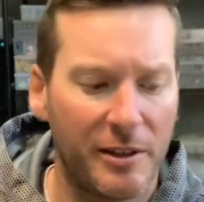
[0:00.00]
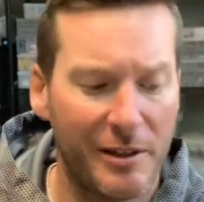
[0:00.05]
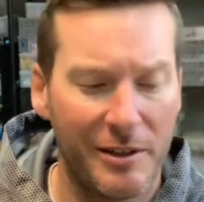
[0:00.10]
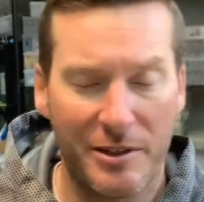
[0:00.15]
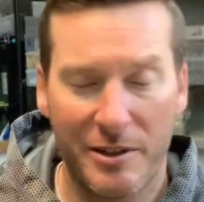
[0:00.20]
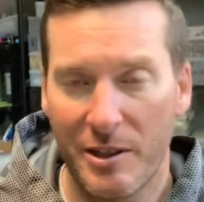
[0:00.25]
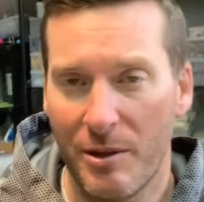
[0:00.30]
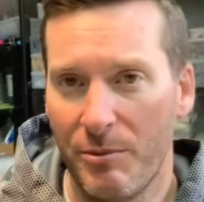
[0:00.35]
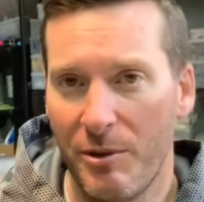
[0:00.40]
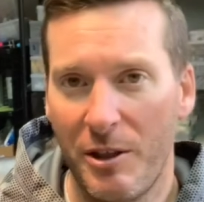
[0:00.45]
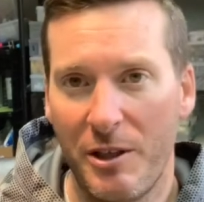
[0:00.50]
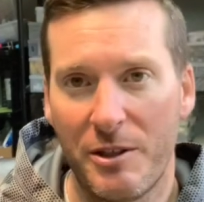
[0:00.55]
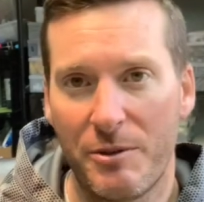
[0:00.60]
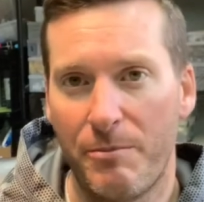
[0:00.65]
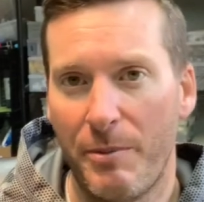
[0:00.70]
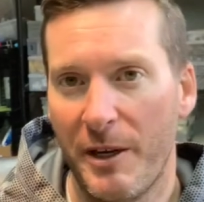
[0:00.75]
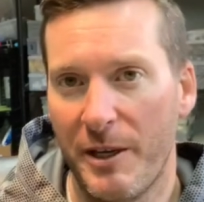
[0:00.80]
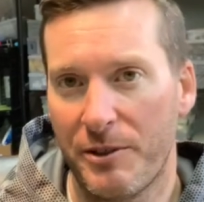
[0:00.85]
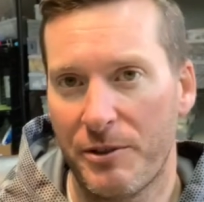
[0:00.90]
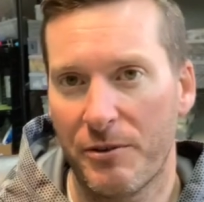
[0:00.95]
And some of these
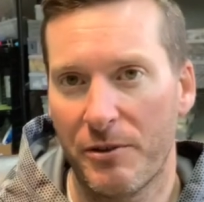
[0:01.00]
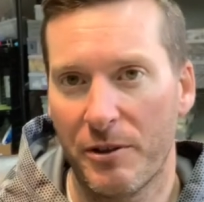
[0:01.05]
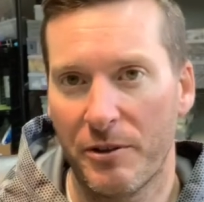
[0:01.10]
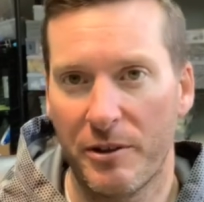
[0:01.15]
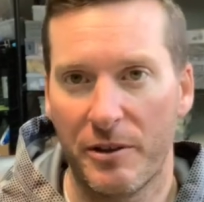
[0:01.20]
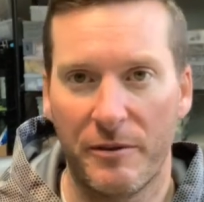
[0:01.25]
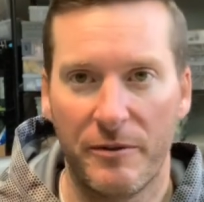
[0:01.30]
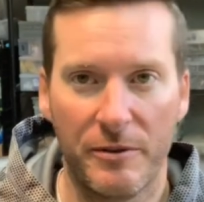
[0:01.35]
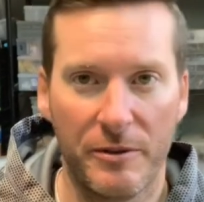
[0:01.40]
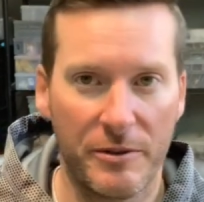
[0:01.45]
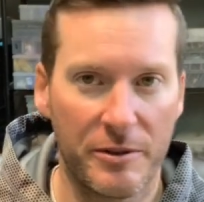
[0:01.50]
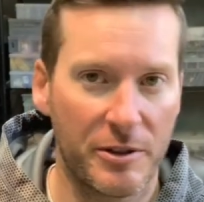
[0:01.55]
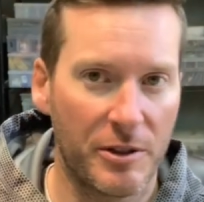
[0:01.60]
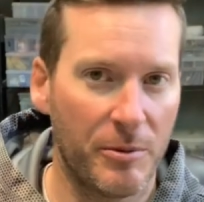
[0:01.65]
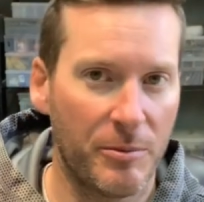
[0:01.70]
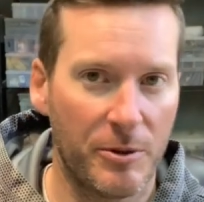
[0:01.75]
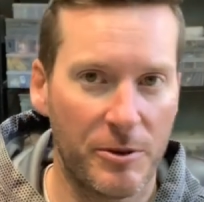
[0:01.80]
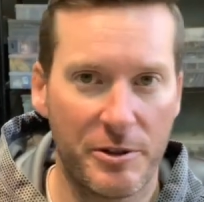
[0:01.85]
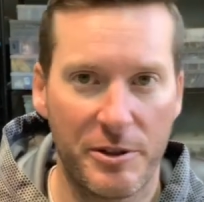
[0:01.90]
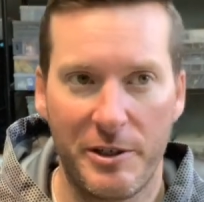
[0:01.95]
baits are all different.
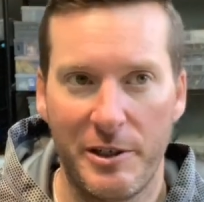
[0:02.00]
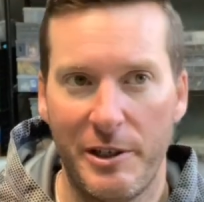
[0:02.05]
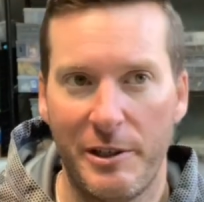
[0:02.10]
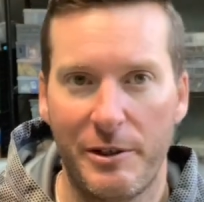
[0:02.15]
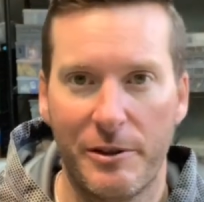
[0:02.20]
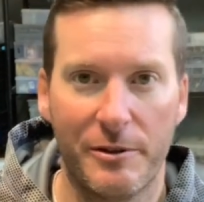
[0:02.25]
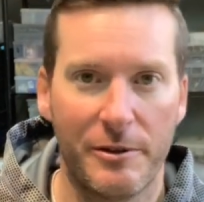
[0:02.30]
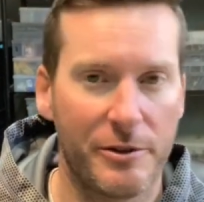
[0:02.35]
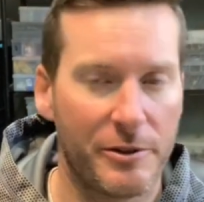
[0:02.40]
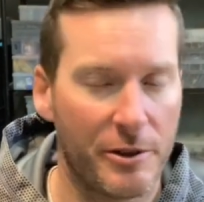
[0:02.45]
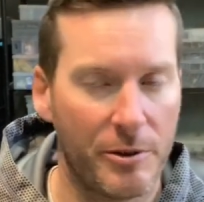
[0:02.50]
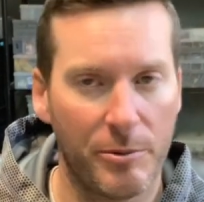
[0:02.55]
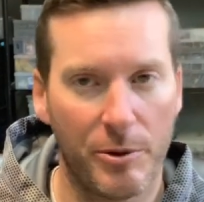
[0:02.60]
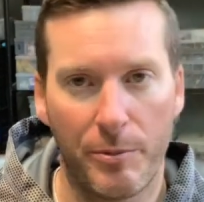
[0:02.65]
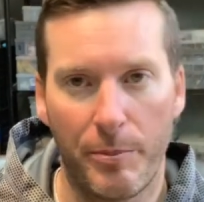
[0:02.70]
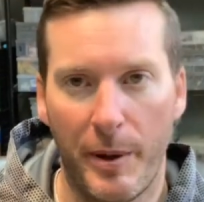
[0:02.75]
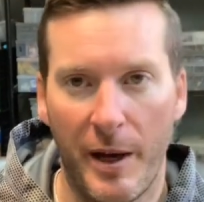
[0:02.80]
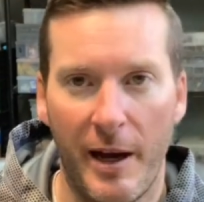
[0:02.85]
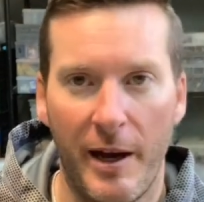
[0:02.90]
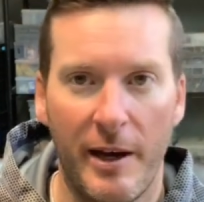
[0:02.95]
Some are cedar, some are
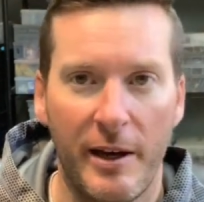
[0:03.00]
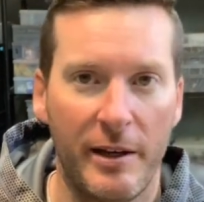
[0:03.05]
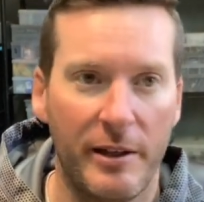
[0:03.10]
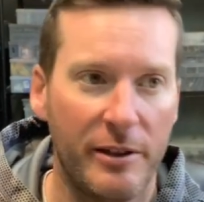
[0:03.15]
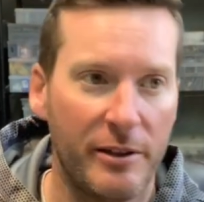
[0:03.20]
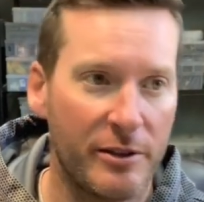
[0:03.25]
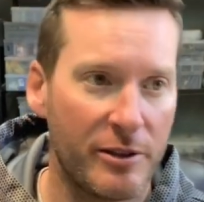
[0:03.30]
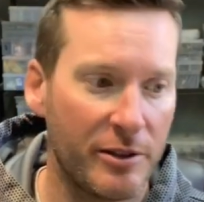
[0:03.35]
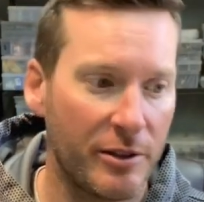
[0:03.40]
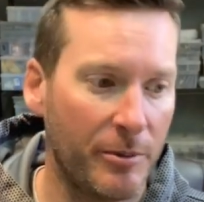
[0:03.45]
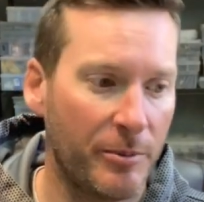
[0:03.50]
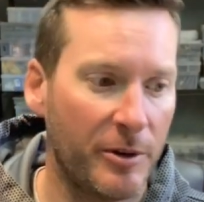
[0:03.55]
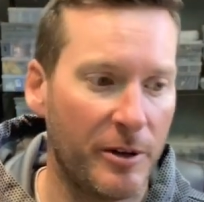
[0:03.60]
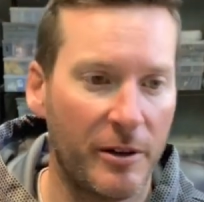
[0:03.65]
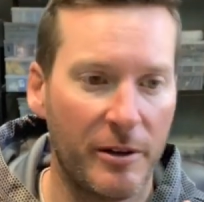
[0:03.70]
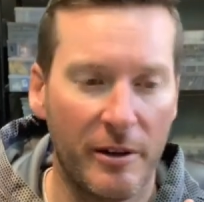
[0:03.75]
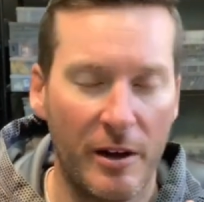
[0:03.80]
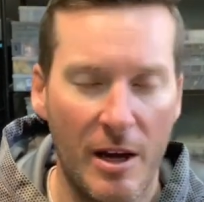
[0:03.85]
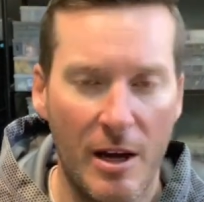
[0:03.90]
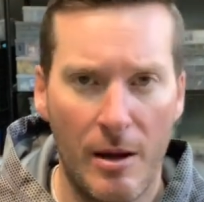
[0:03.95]
pine, some
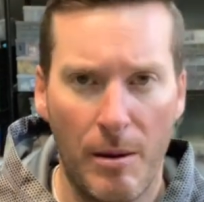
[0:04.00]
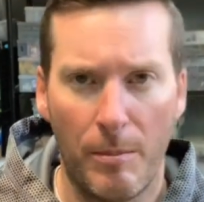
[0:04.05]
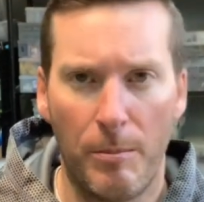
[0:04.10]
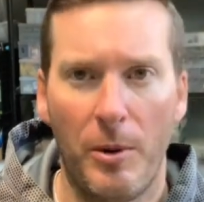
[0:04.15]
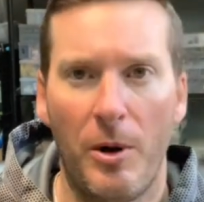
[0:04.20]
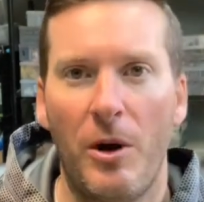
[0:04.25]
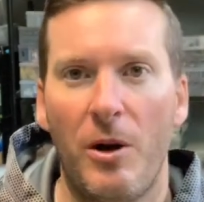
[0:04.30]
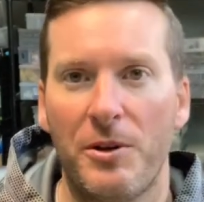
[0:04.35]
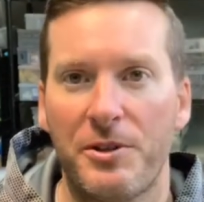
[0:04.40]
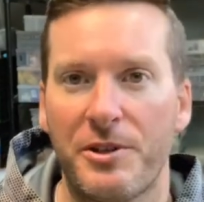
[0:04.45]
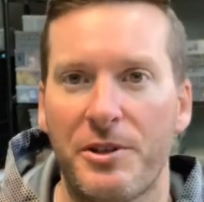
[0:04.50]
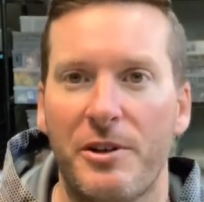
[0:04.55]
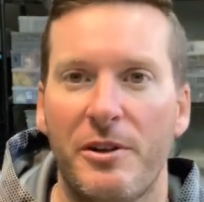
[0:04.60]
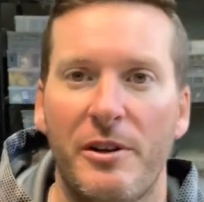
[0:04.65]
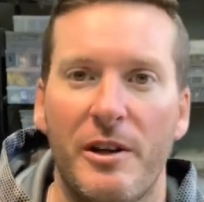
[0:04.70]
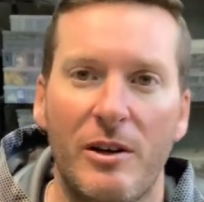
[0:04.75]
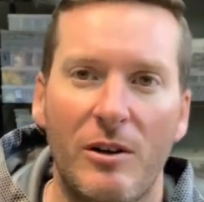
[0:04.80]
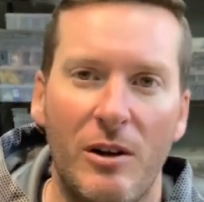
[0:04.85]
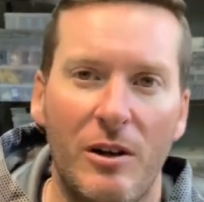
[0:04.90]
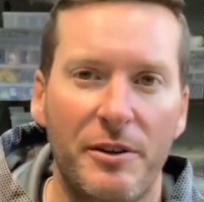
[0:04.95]
are balsa.
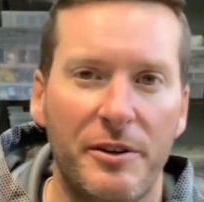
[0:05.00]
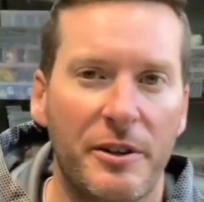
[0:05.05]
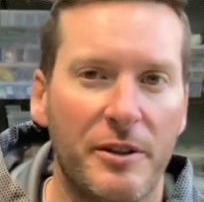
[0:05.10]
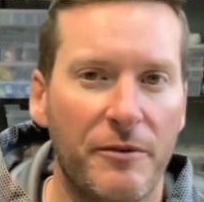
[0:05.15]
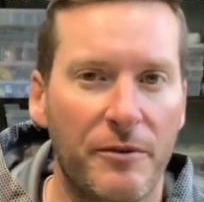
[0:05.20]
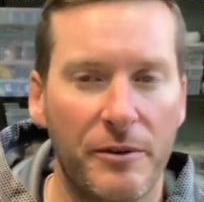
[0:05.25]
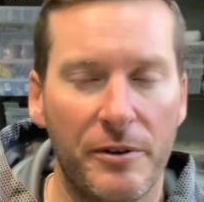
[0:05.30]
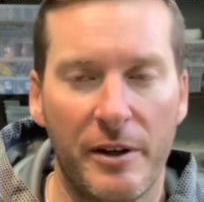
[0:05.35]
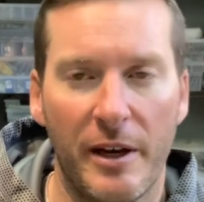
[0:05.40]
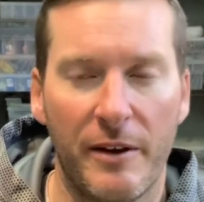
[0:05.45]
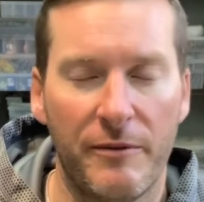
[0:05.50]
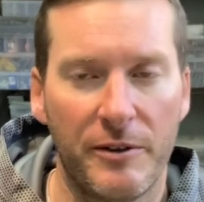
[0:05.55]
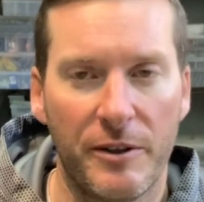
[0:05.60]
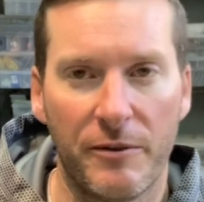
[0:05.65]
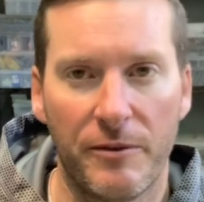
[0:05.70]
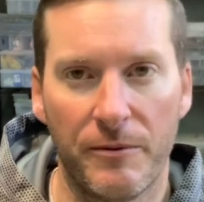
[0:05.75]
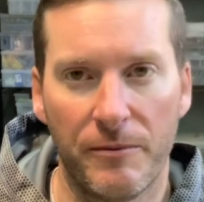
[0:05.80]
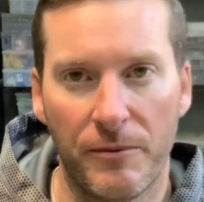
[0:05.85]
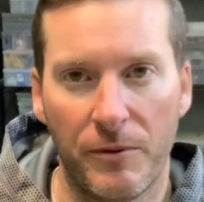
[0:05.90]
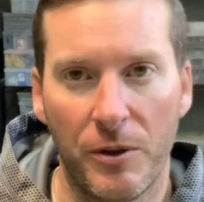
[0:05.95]
They all different, have
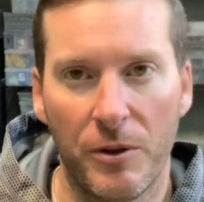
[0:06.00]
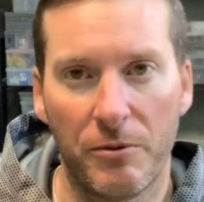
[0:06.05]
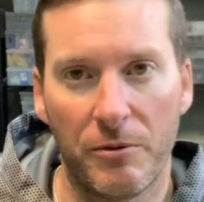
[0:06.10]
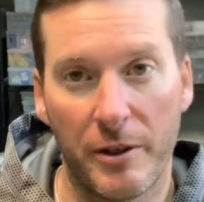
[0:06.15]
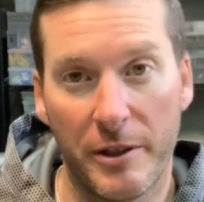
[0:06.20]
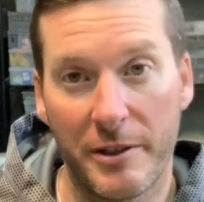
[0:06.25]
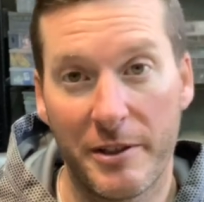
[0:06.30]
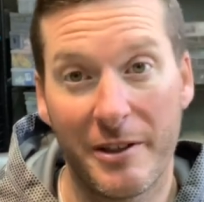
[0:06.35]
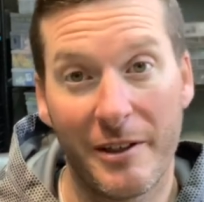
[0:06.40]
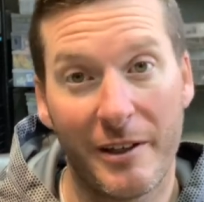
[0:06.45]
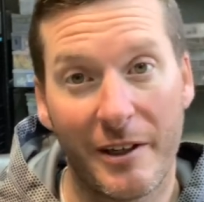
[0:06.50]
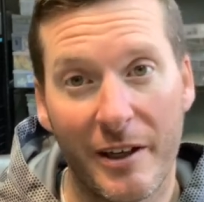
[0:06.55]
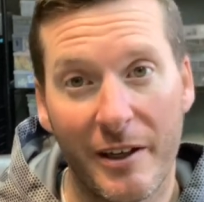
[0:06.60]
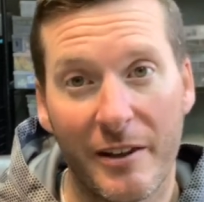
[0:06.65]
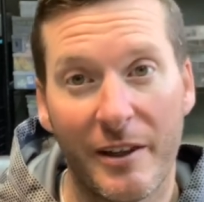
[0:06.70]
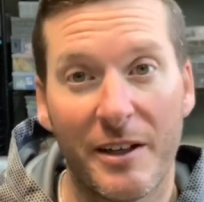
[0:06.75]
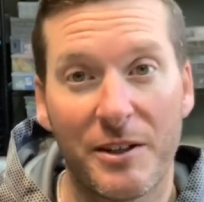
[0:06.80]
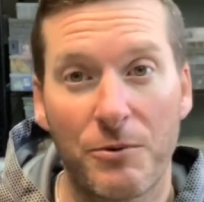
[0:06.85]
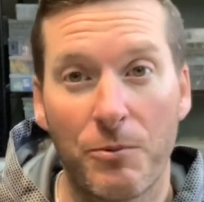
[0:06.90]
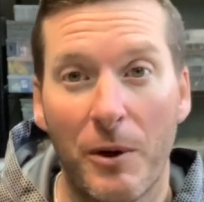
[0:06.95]
different float rates. And
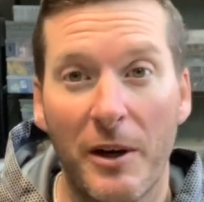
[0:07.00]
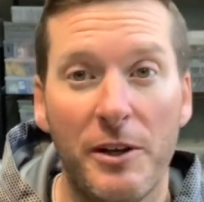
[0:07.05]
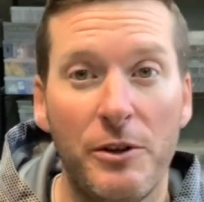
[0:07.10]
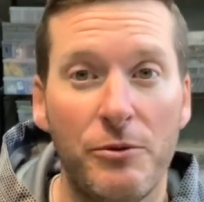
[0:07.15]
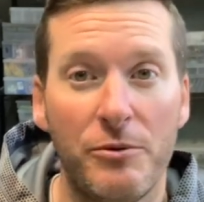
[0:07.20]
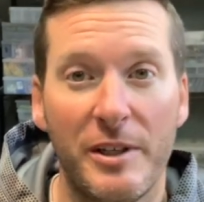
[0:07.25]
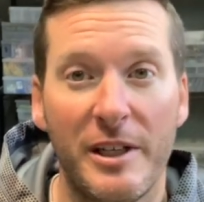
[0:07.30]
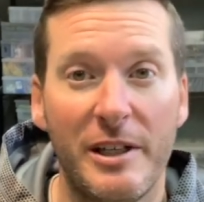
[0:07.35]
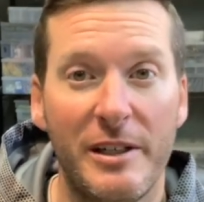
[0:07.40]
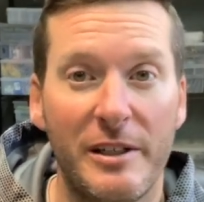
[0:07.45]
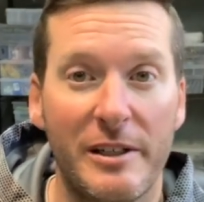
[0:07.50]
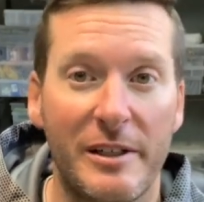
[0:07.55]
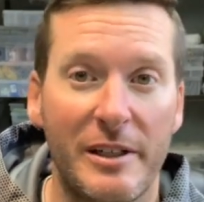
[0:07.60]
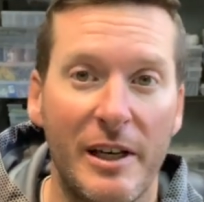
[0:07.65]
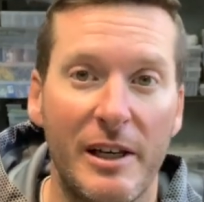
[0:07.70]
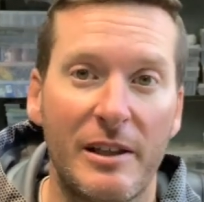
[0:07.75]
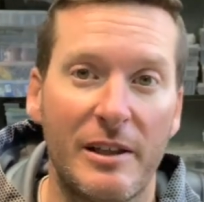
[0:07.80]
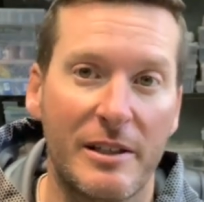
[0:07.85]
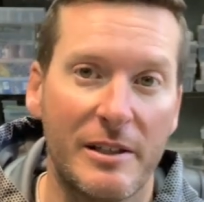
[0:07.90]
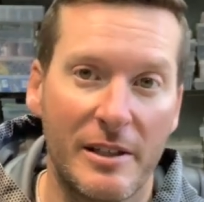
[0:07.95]
again, that's why you need to
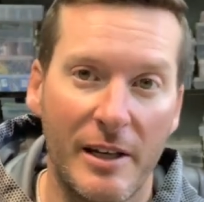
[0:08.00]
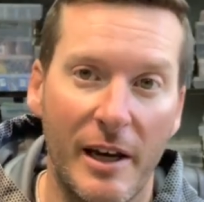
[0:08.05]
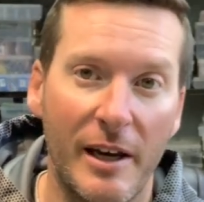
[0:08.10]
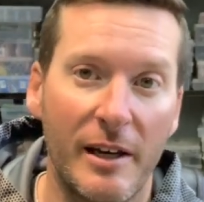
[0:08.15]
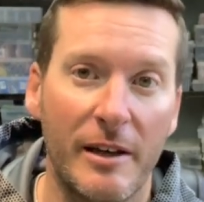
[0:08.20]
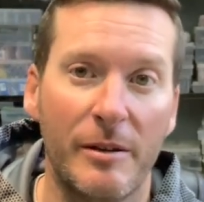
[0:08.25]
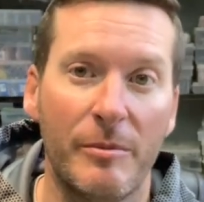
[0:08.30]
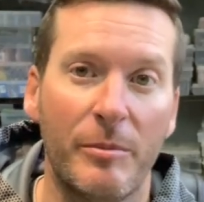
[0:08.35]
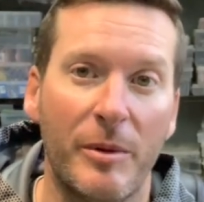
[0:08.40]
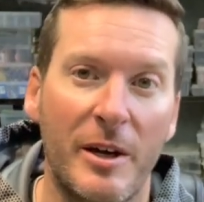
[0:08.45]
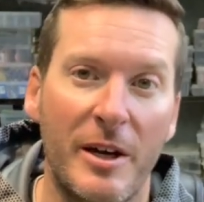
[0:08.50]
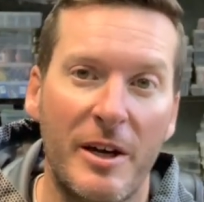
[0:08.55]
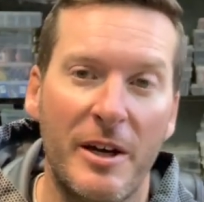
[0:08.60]
take the time